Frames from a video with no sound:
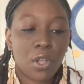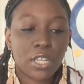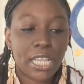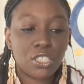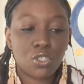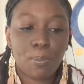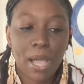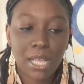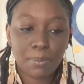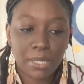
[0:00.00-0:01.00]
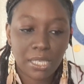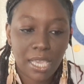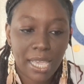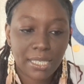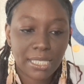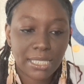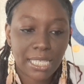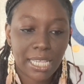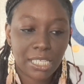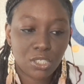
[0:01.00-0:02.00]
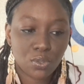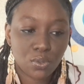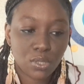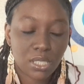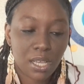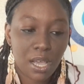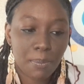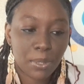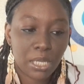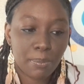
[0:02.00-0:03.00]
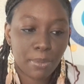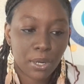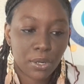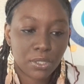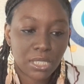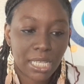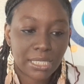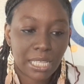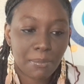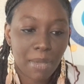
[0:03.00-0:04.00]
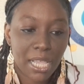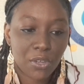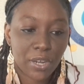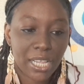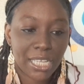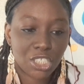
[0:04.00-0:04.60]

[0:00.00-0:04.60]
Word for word: Archangel Bhakti and his angels accompany birds as they migrate,